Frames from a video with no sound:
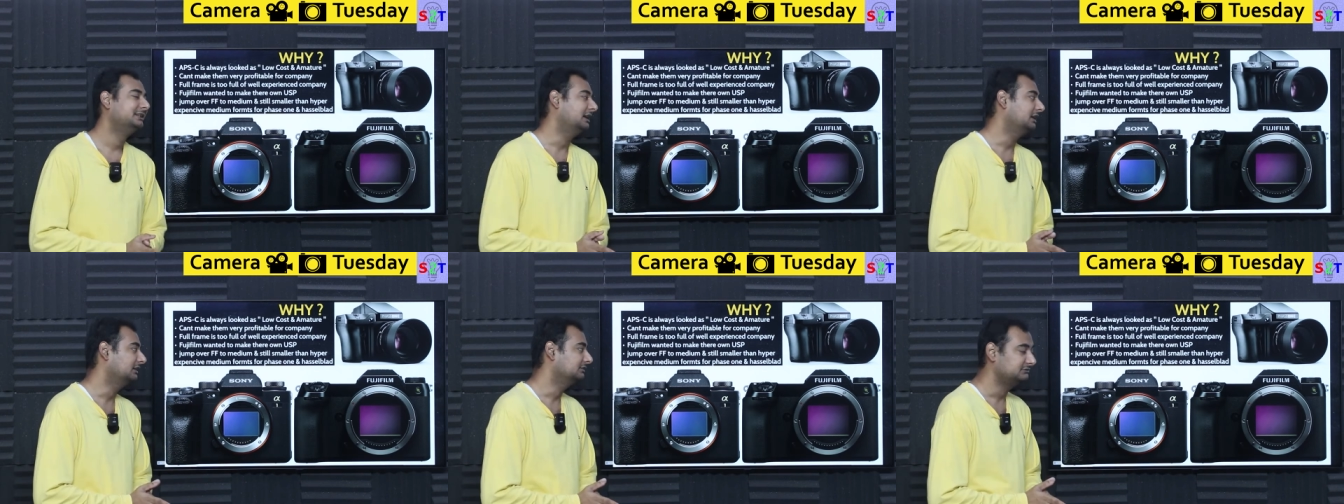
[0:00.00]

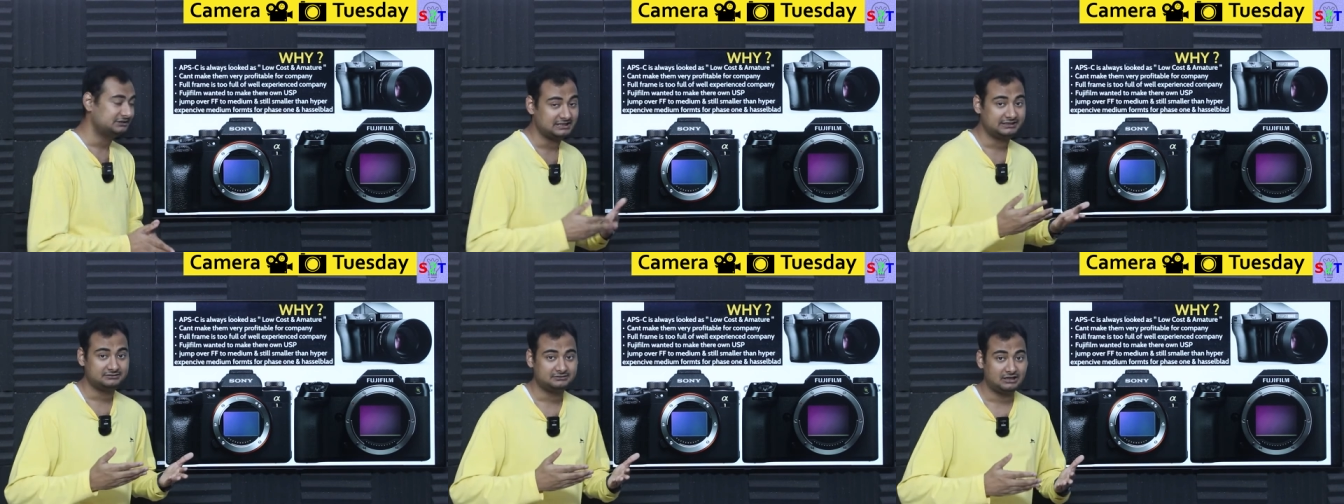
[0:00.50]
Uh, it's
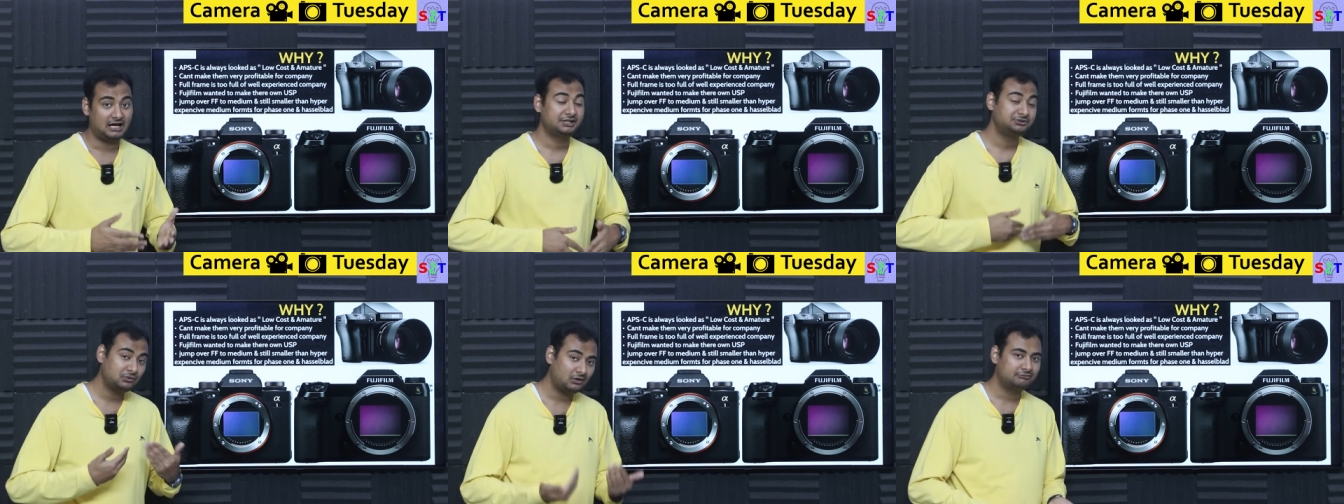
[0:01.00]
like,
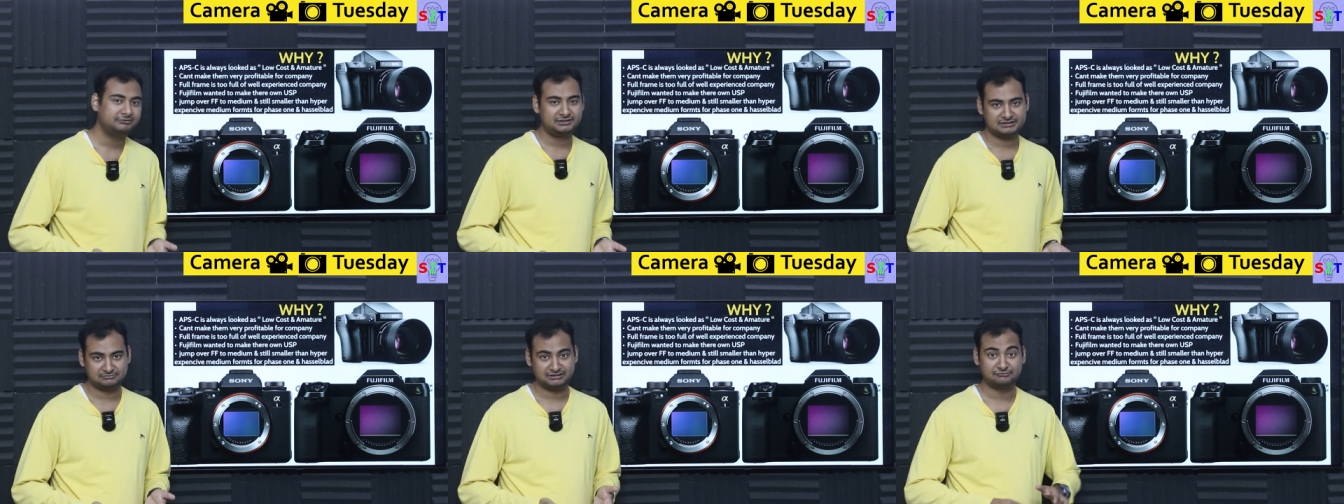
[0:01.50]
are you
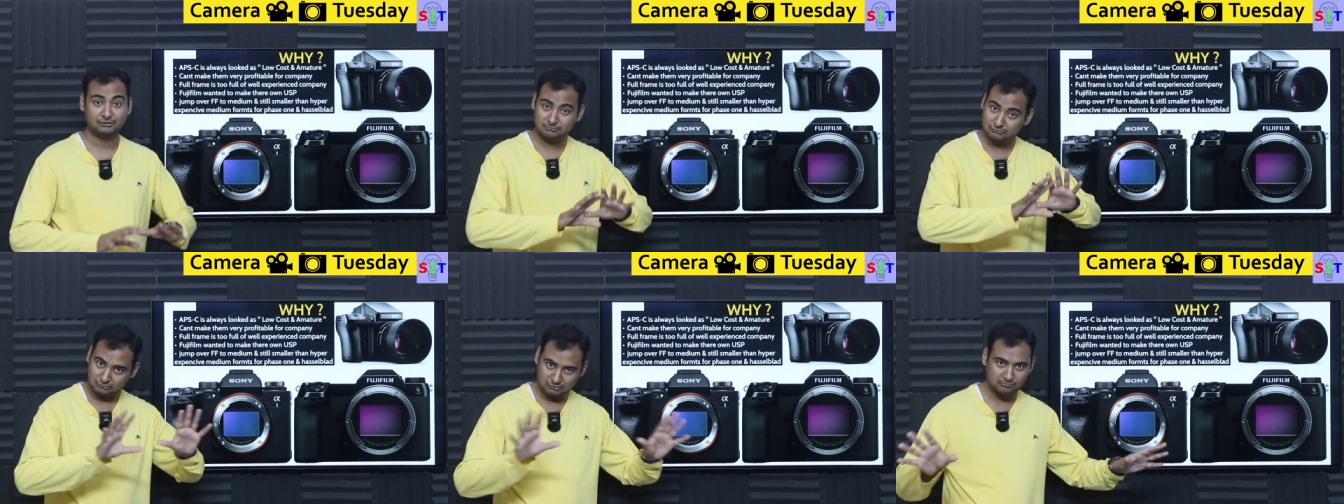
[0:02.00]
offering something
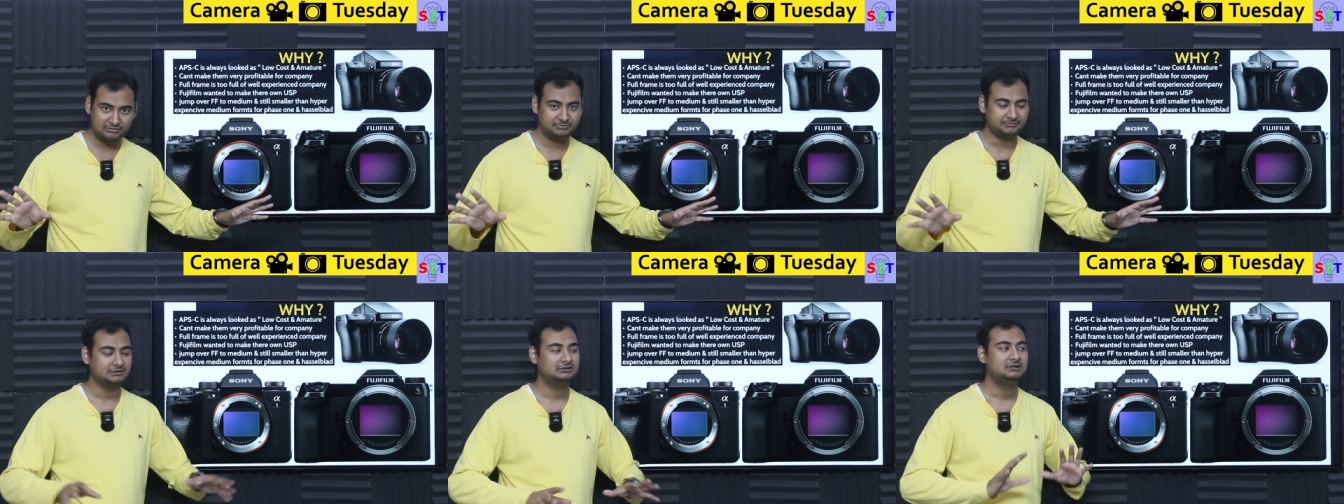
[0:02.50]
for common
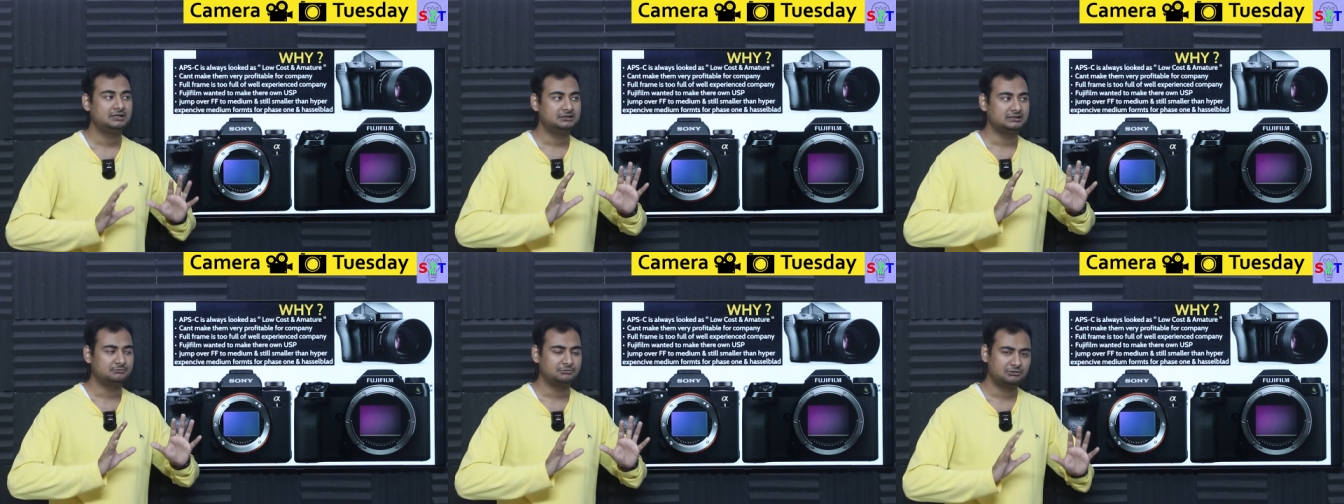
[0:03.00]
people
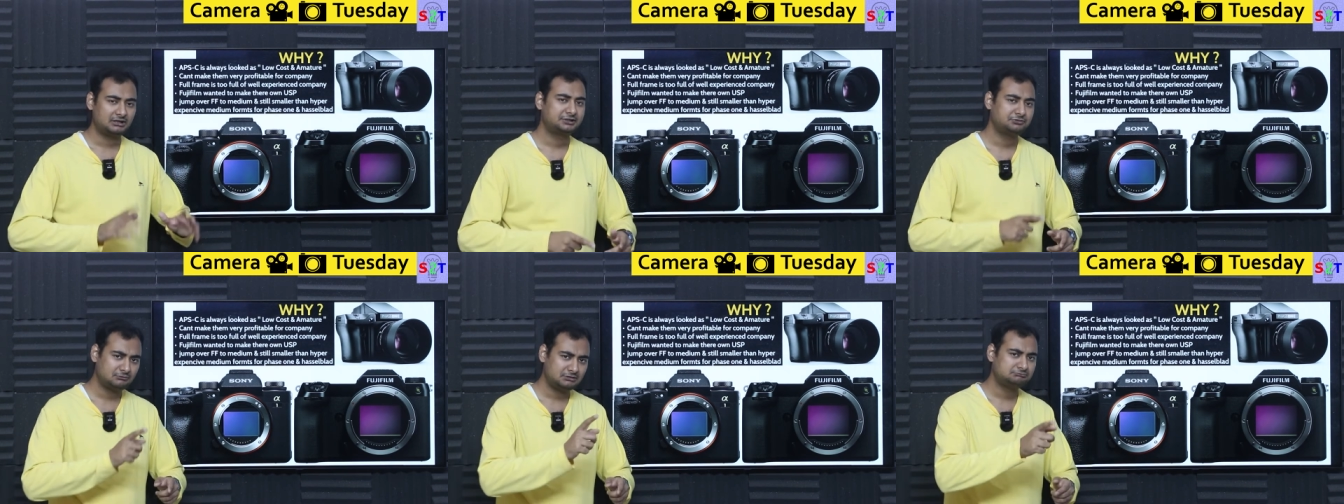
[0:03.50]
that people are
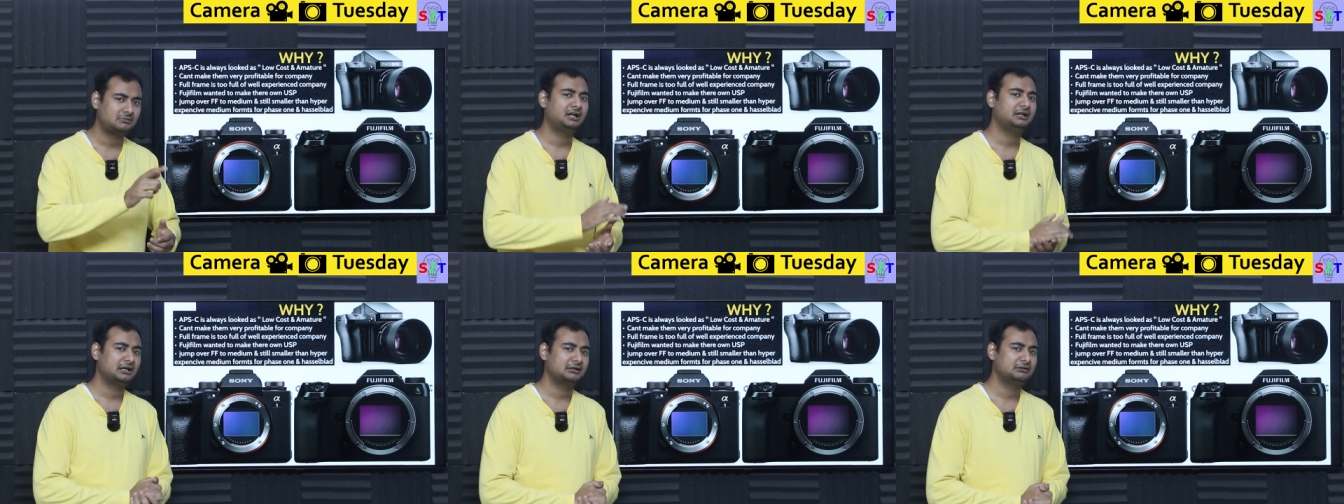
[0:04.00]
like, you know what,
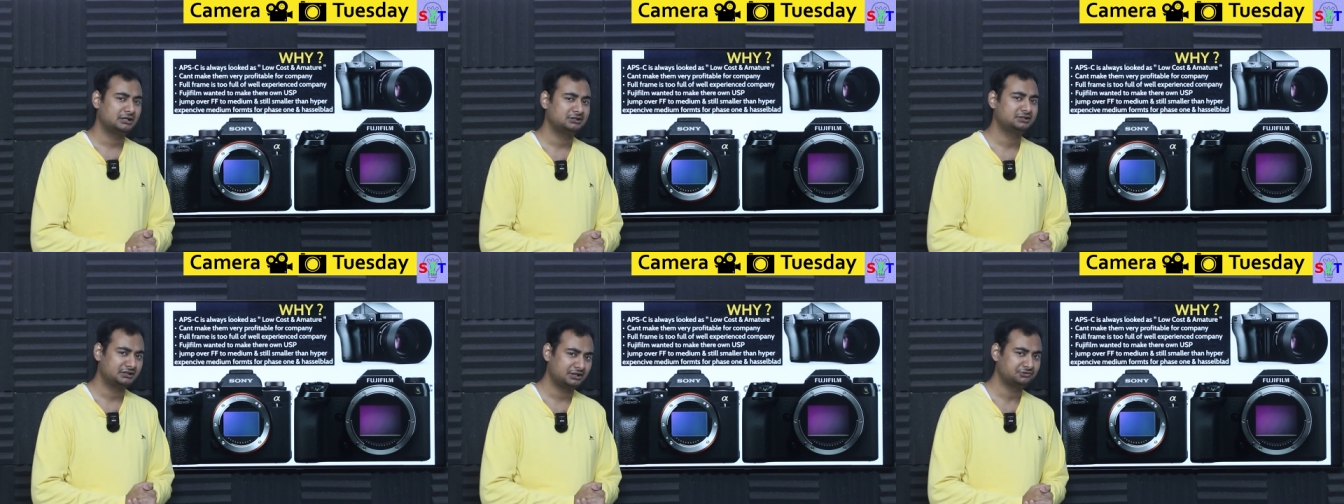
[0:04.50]
I, I,
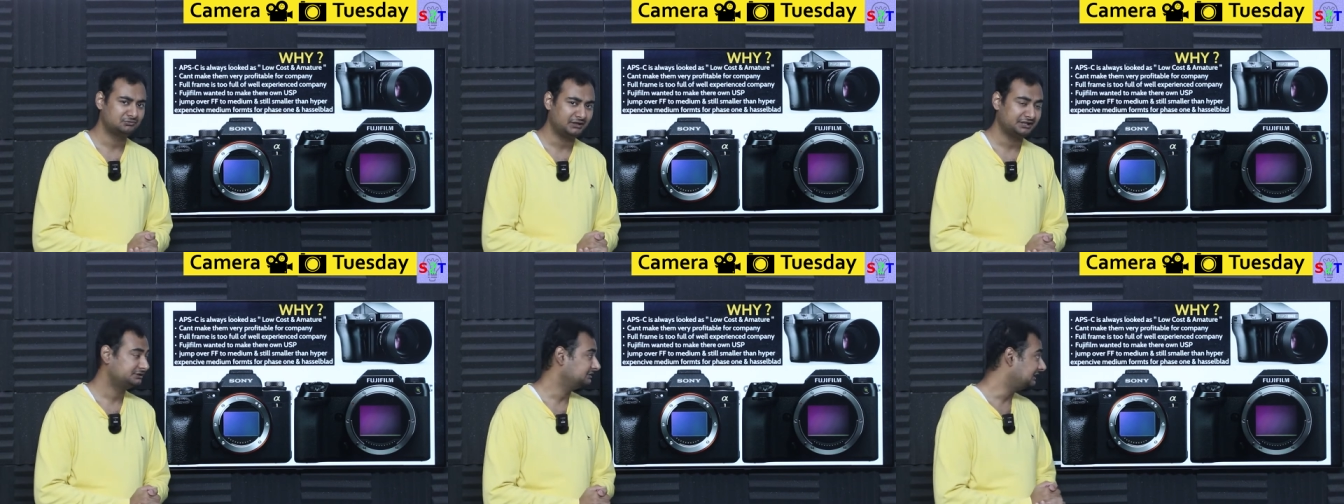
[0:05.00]
I think I should buy it.